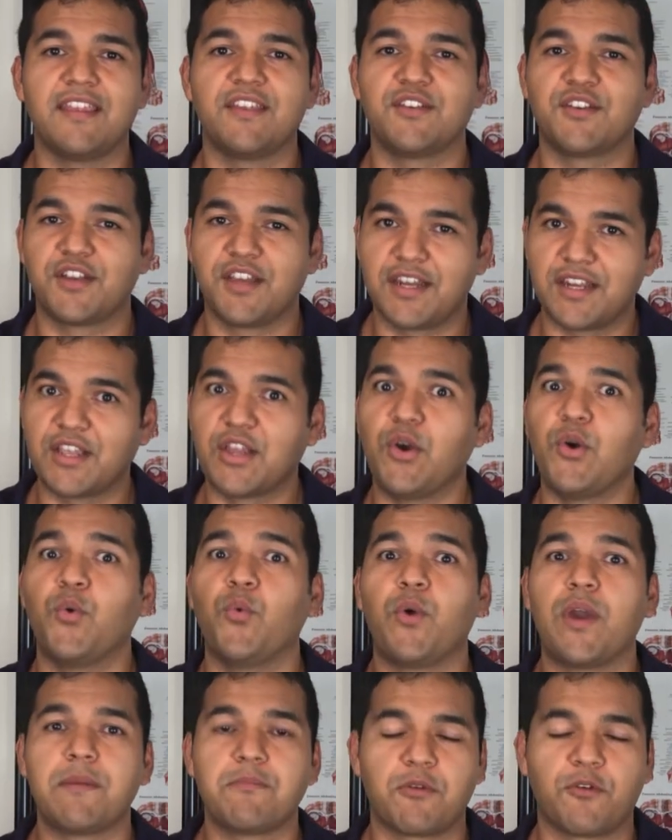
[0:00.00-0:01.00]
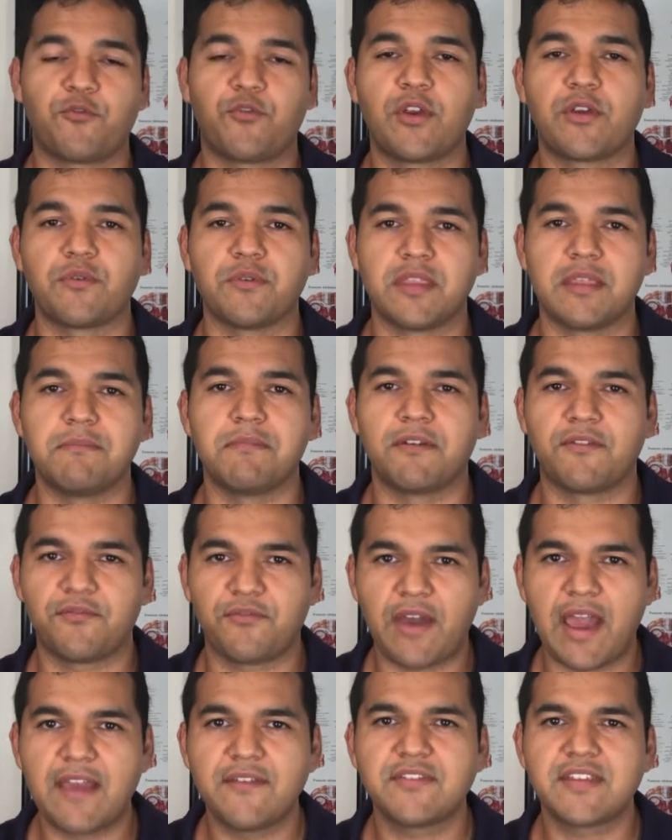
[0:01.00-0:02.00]
you're gonna go way more frequently, but
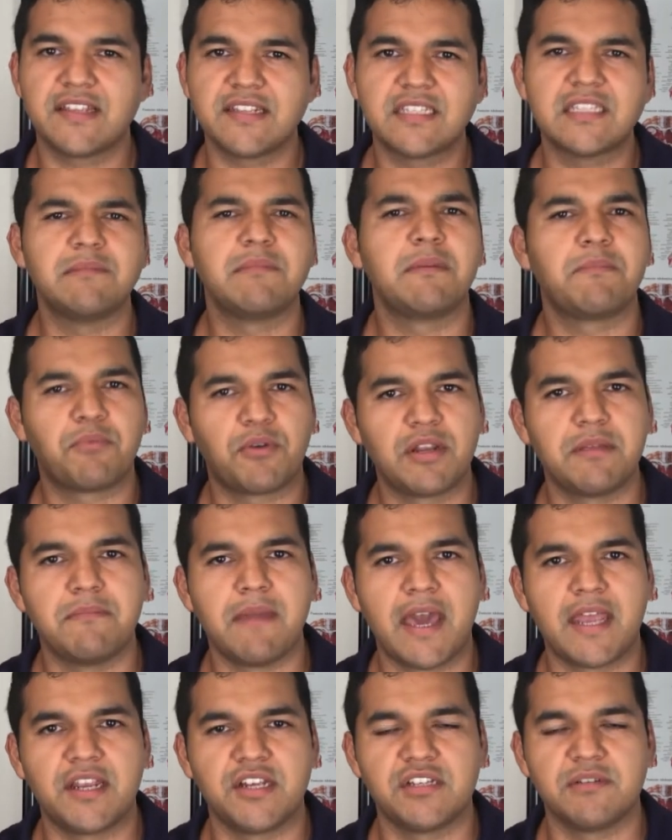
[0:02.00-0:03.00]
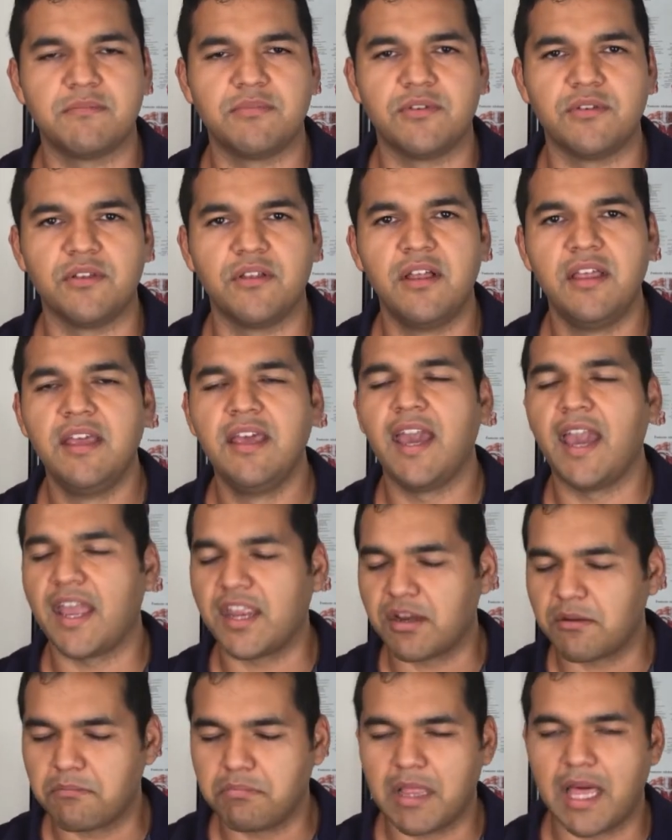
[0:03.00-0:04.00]
five tends to be pretty manageable
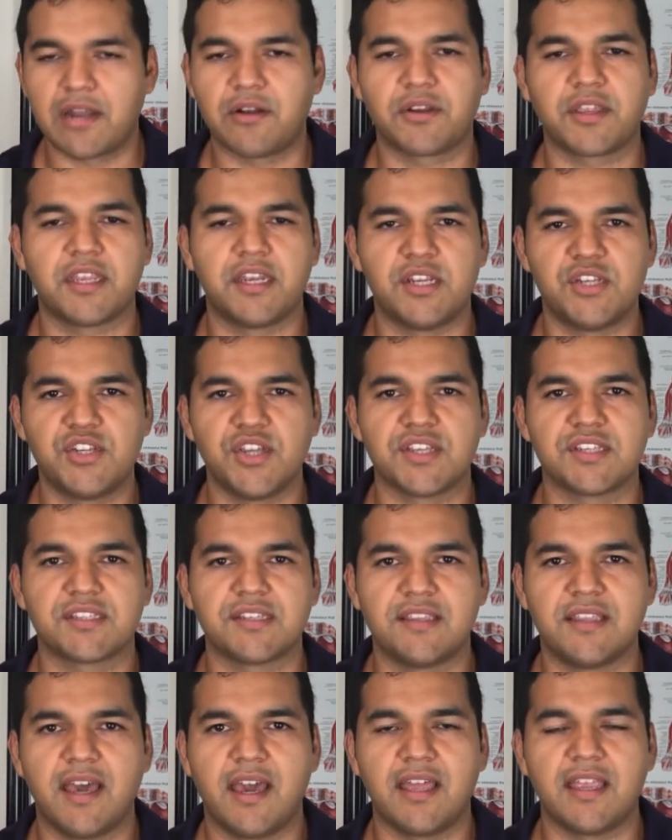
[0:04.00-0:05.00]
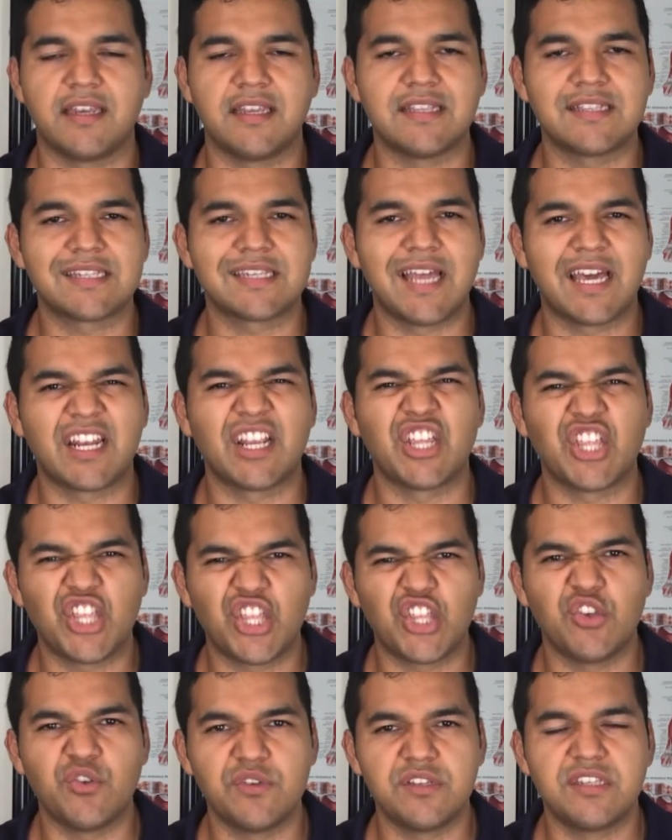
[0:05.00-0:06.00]
and your bladder can adjust to that and it's not a
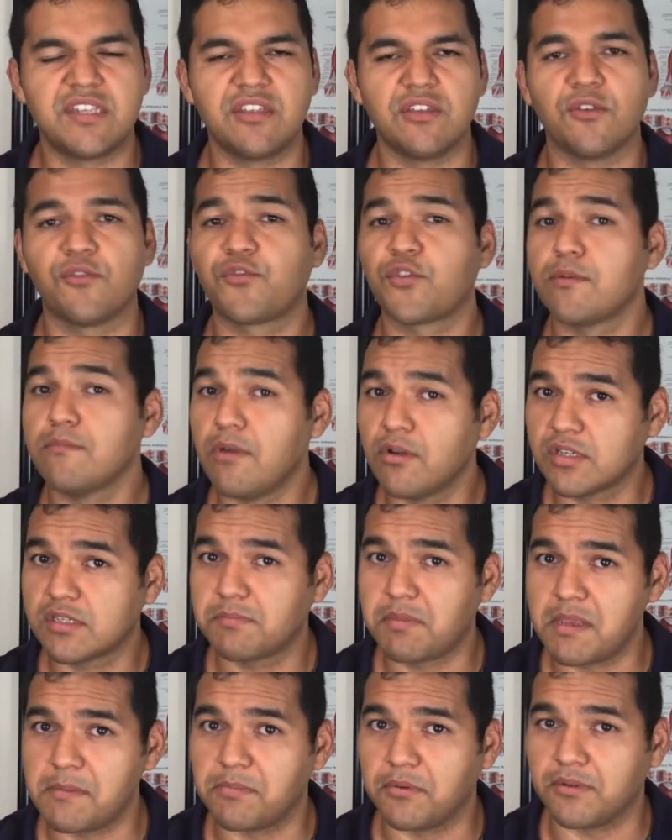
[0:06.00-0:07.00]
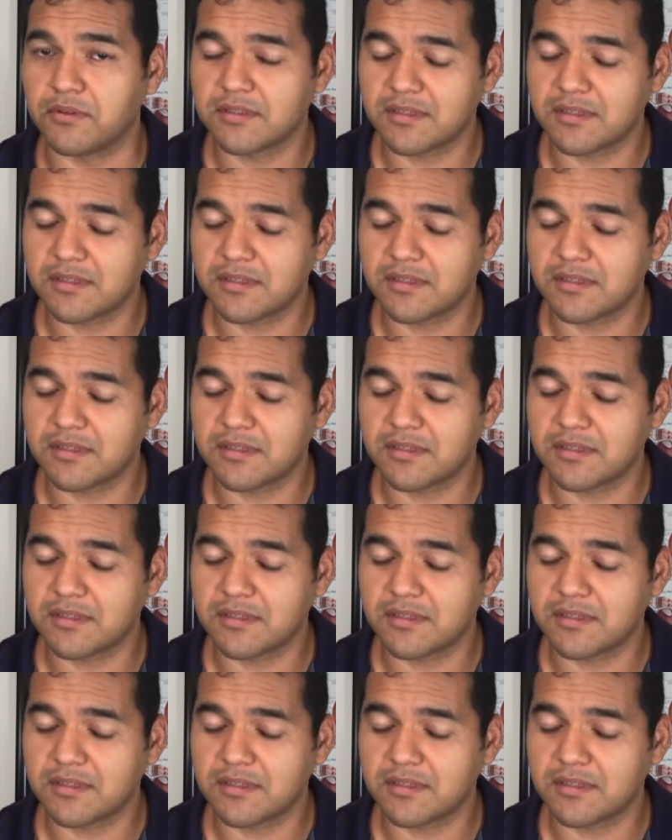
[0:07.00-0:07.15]
huge deal for most people.